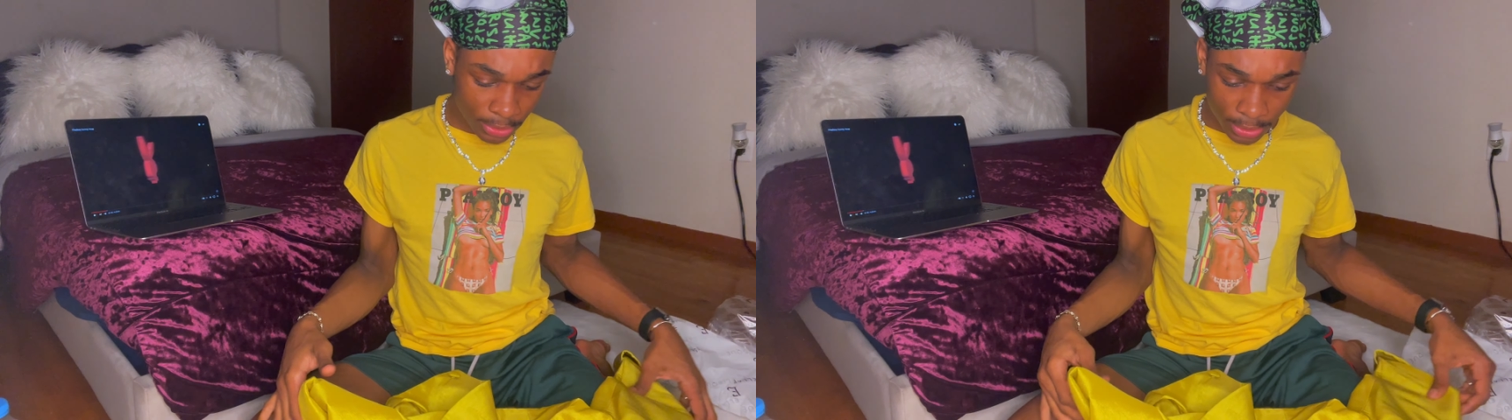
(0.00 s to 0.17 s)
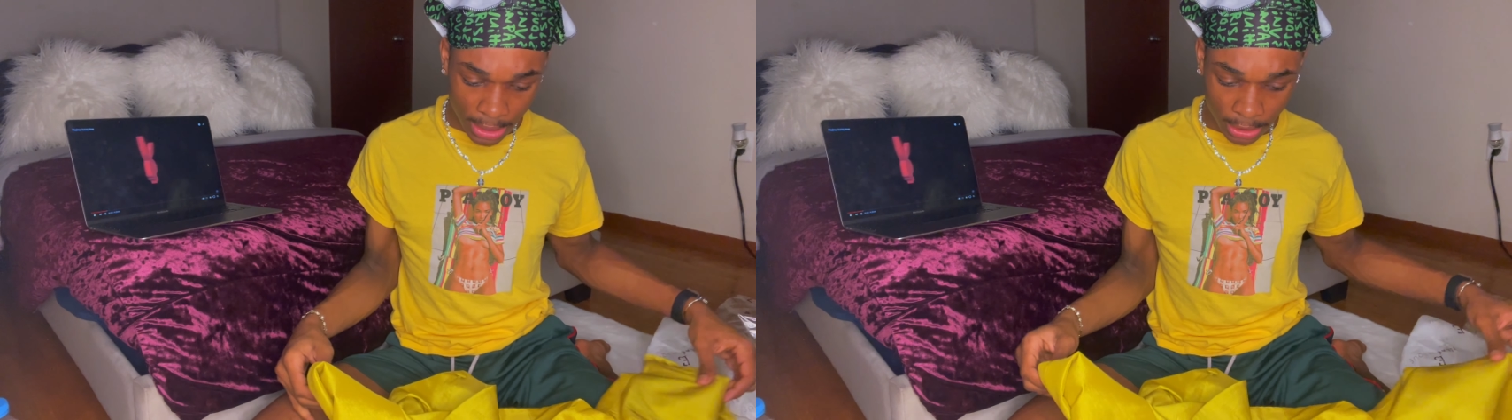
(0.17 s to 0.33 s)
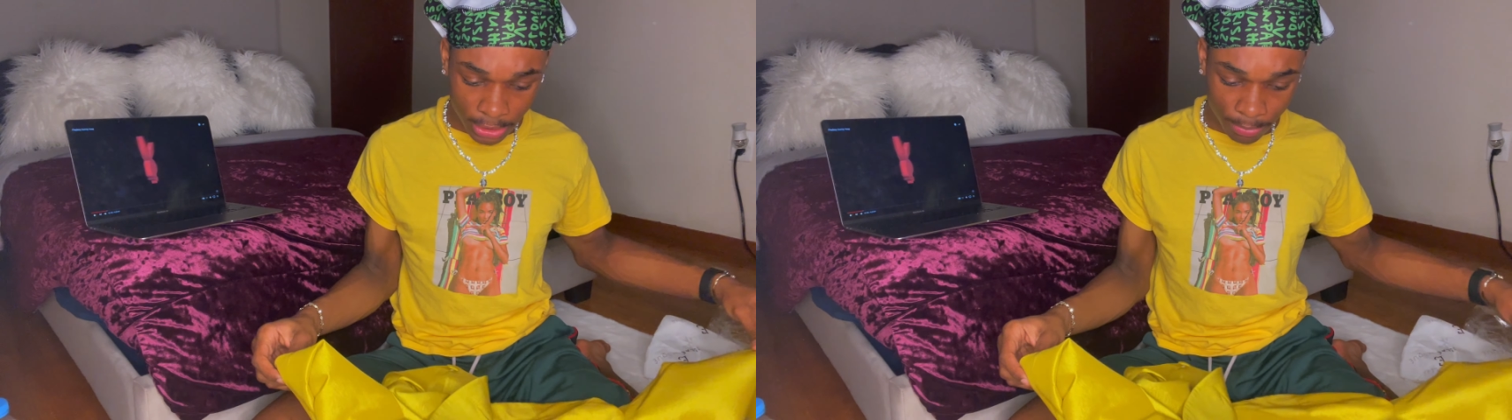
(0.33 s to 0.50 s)
is
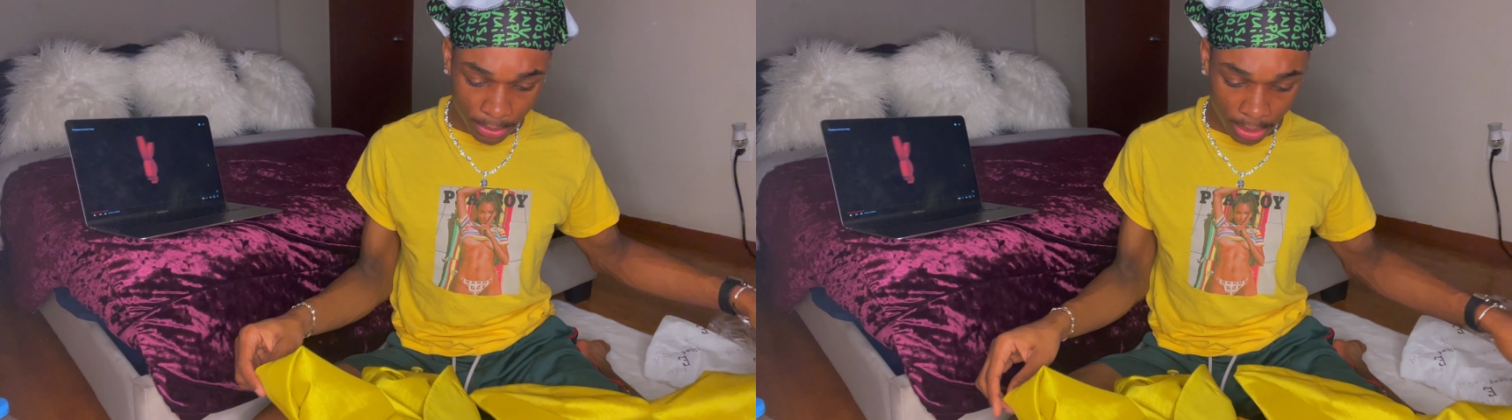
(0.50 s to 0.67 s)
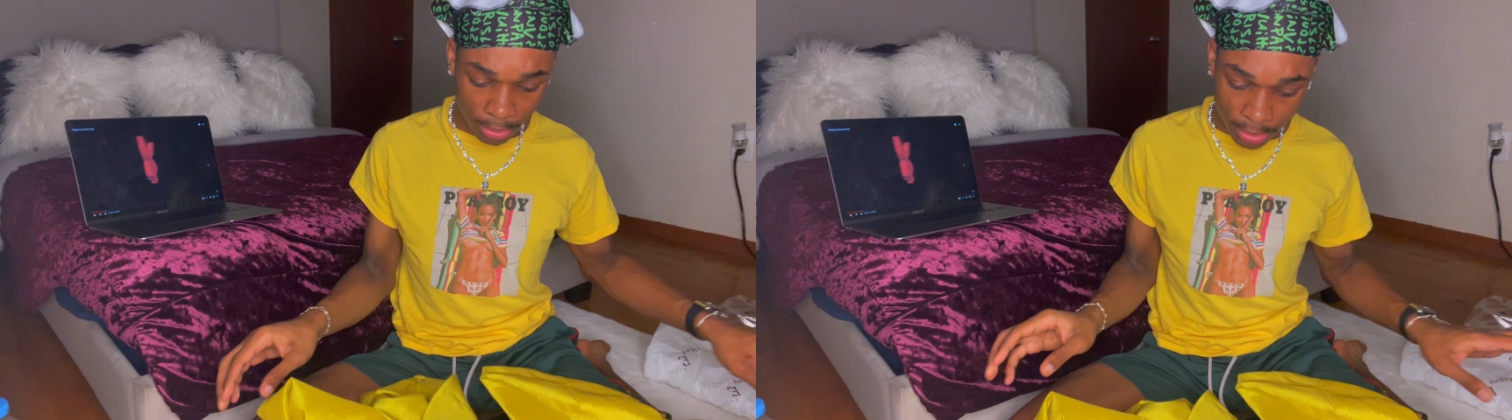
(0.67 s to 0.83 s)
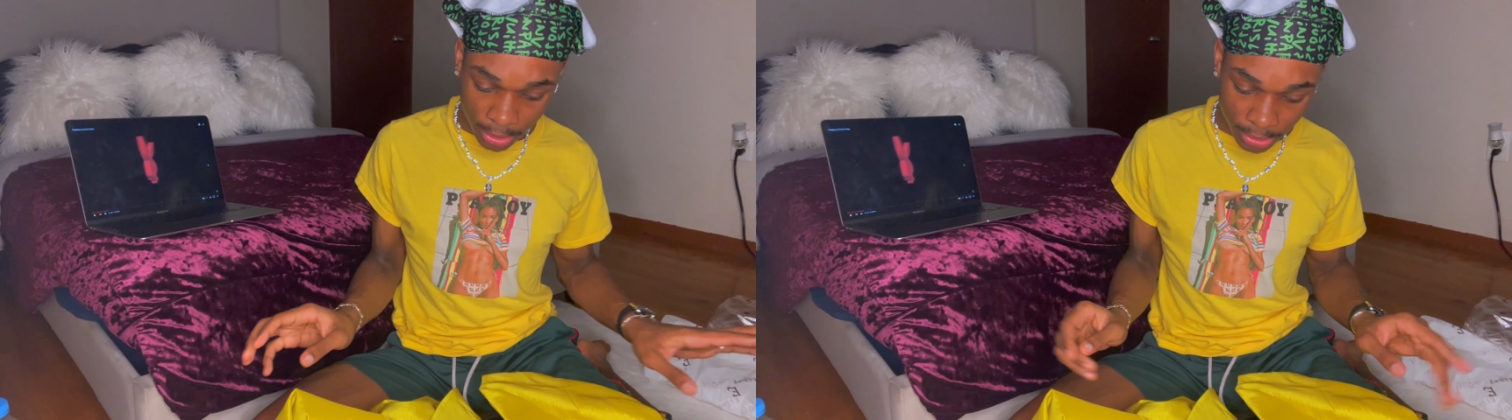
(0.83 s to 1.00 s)
actually pretty
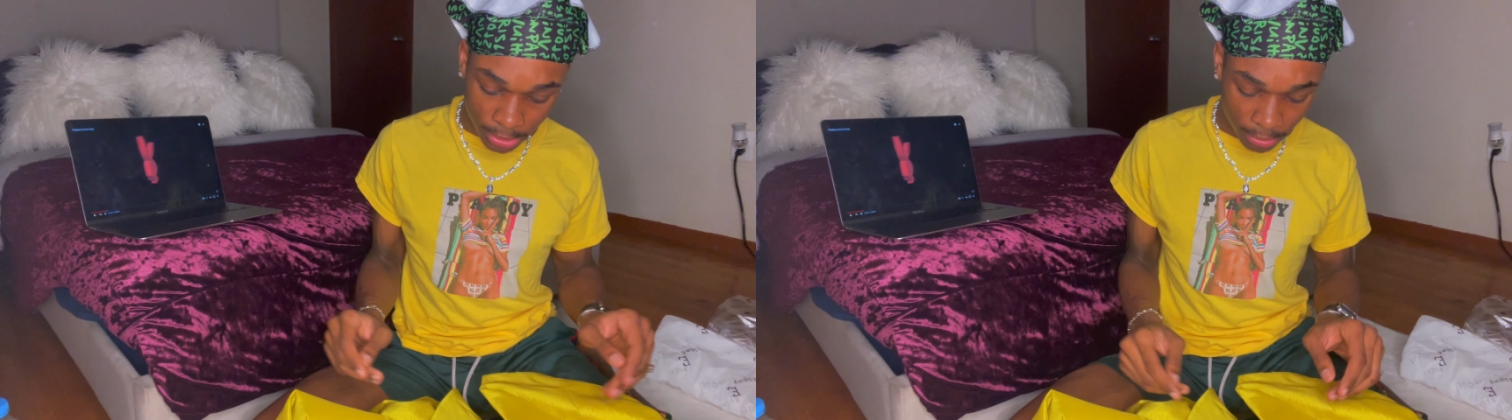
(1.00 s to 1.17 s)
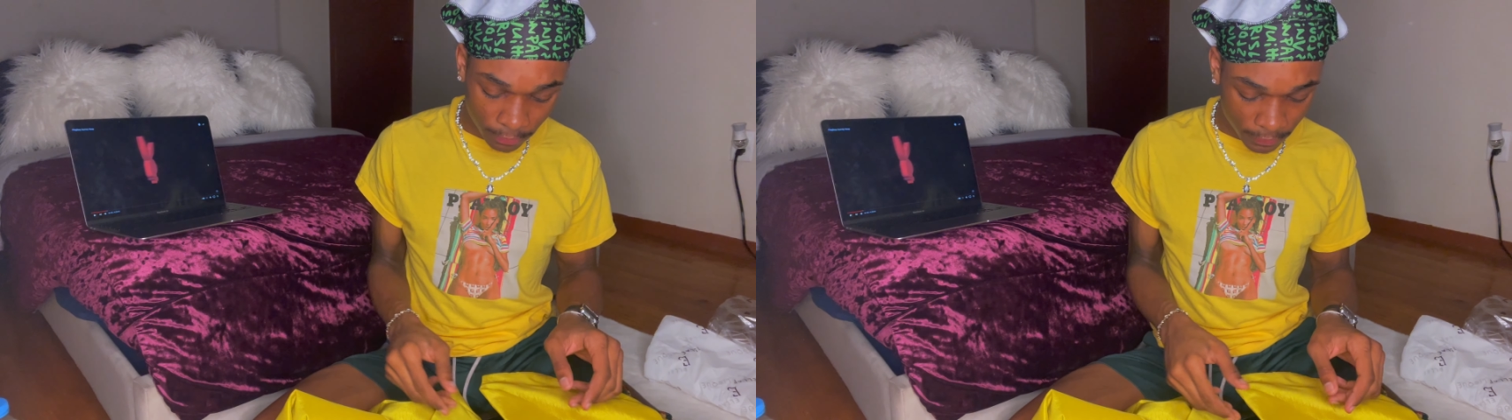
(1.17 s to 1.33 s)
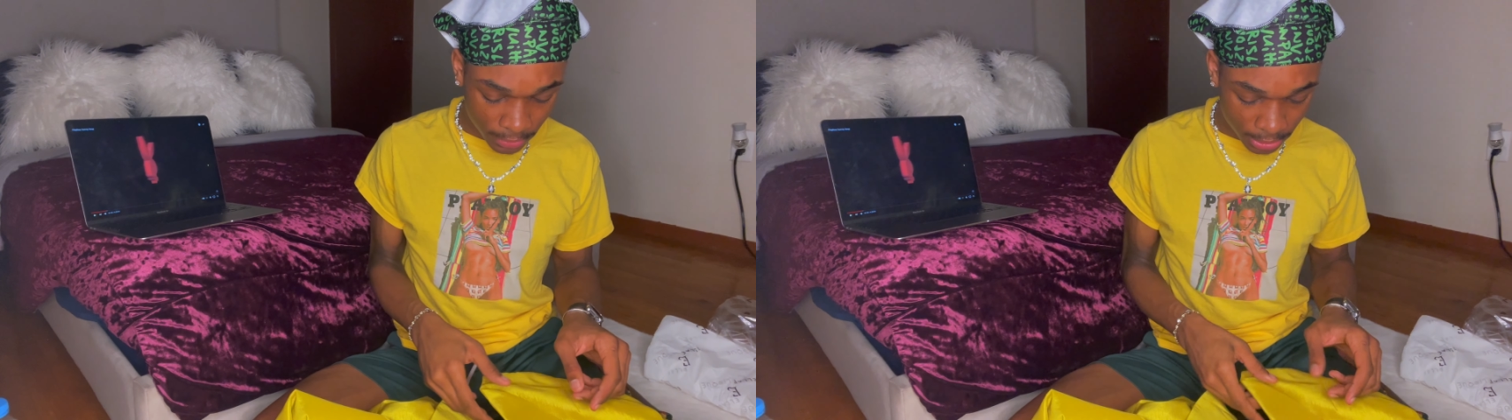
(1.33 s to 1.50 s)
nice. I
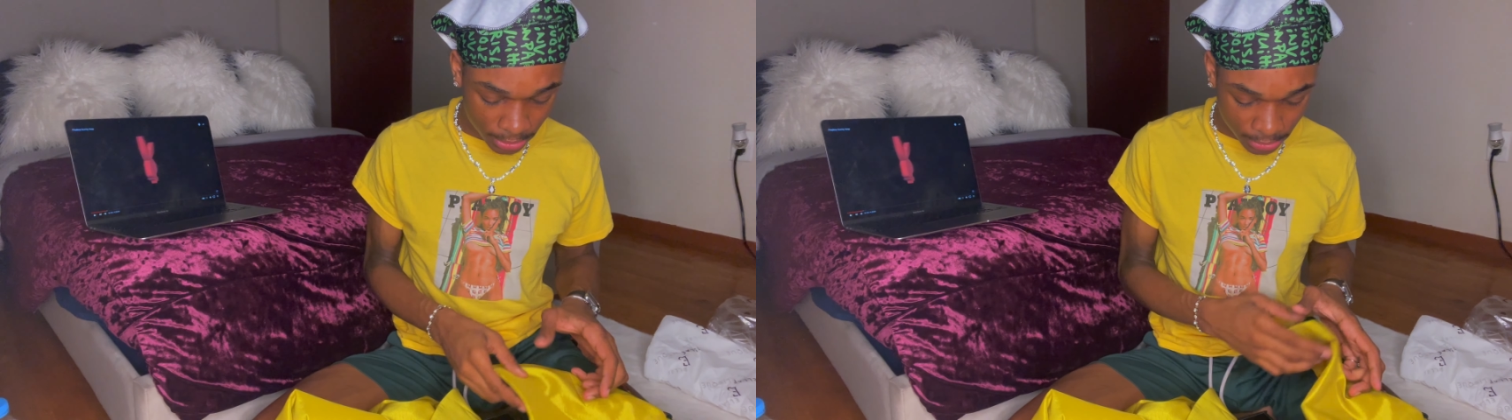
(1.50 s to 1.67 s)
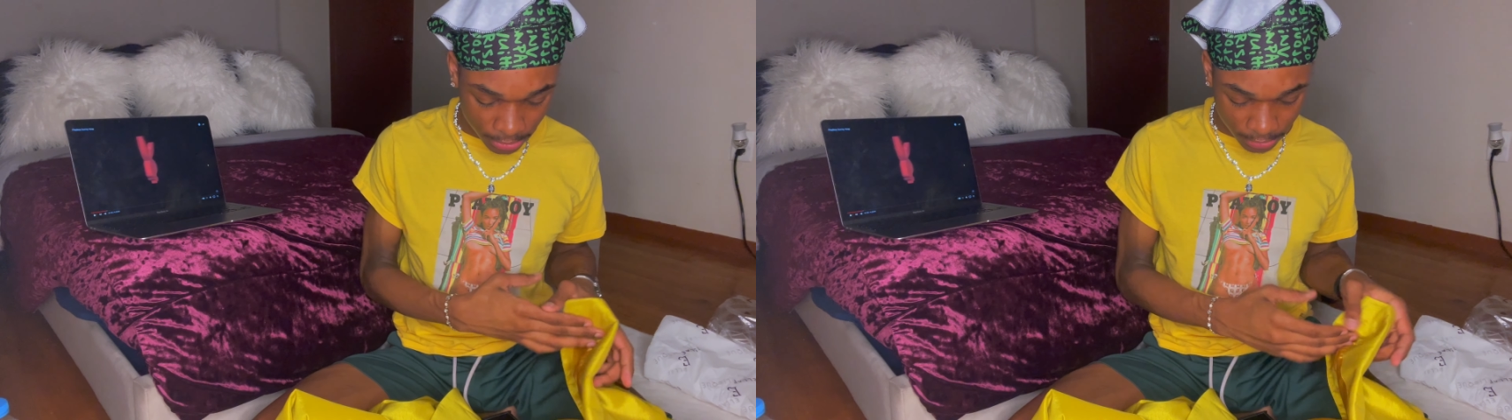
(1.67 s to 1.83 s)
love this.